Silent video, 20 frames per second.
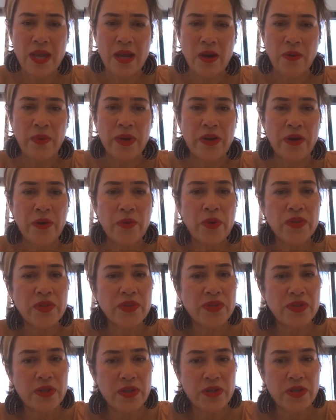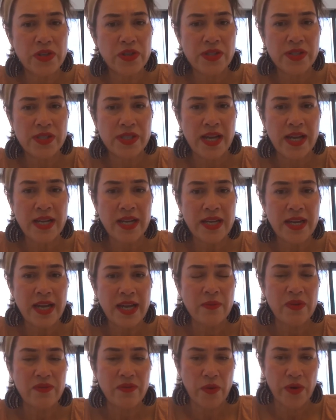We know what the solutions are,
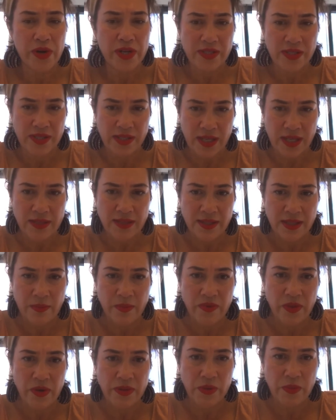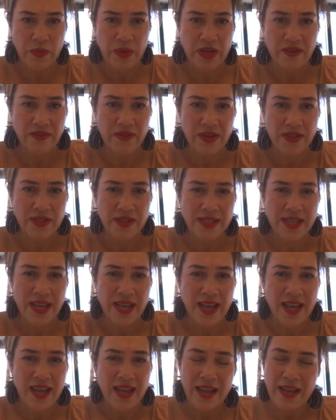and we've already seen some of those benefits,
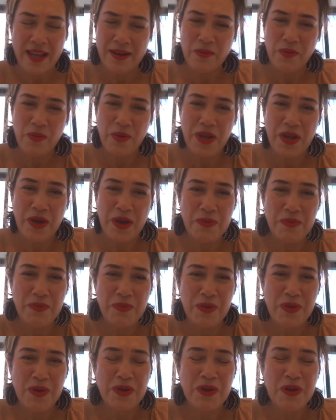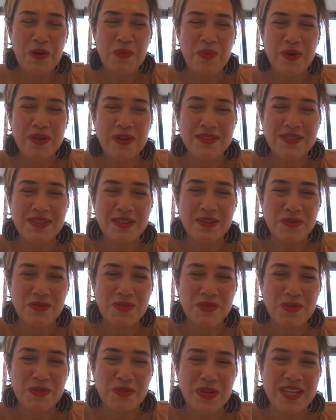and we hope you can help us in
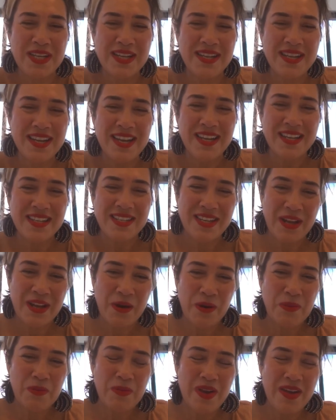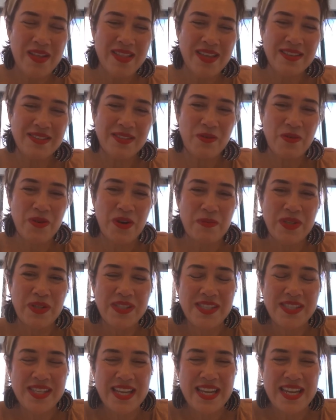joining to help these
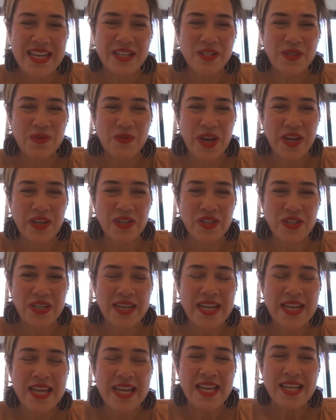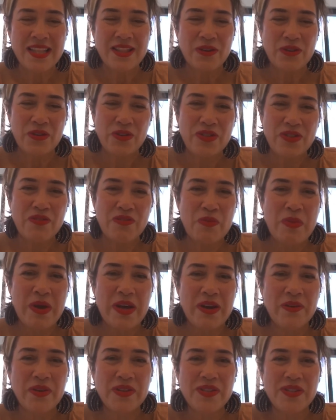agreements get into action. The truth of the
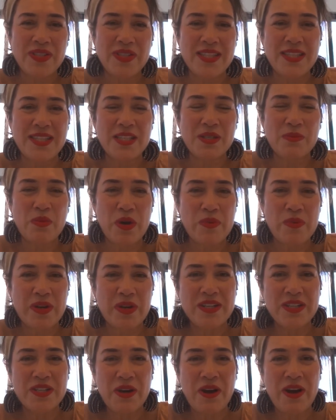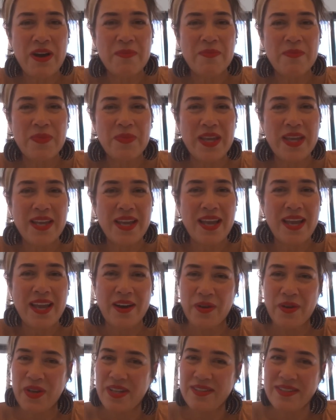matter is, at this moment in time,
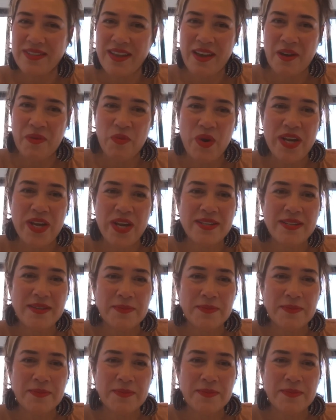our kids can't wait.